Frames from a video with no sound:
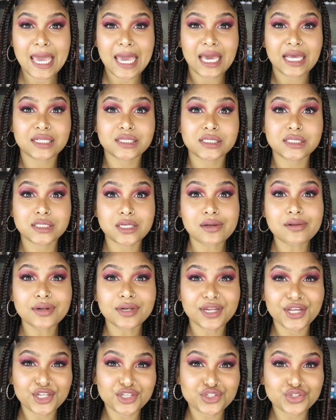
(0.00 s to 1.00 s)
it still
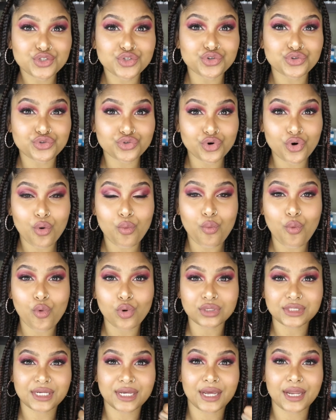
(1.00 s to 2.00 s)
needs to draw
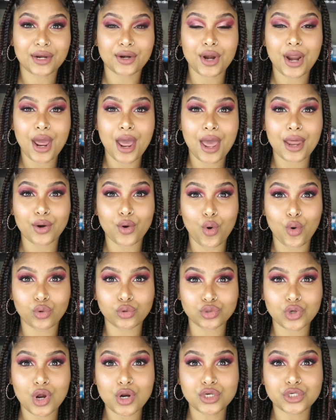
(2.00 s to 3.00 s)
water and, and
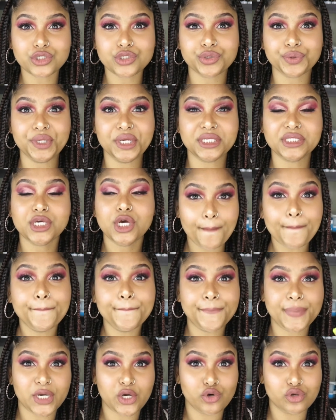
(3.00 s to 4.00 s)
hold on to it
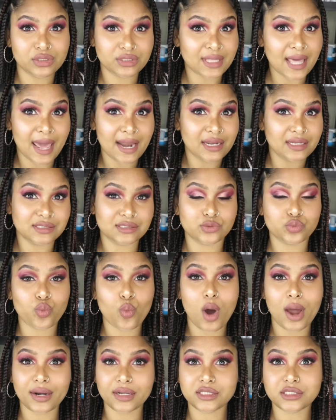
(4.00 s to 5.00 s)
because that is
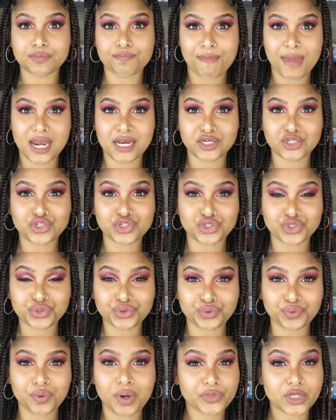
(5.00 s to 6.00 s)
what it's meant to
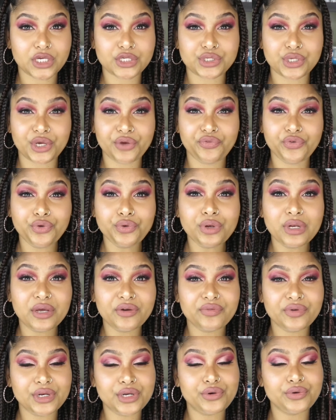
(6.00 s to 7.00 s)
do. So if you
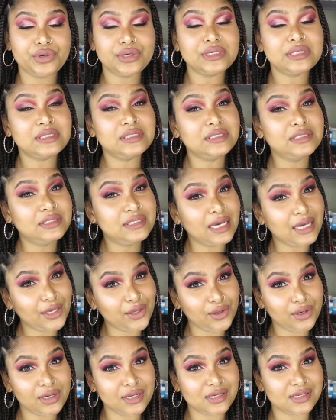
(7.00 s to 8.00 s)
live in a
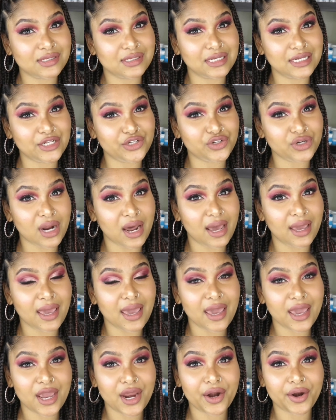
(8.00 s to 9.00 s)
ridiculously dry
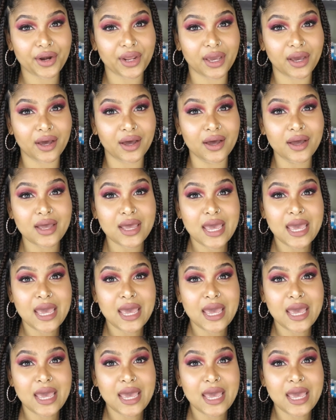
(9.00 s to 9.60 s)
area,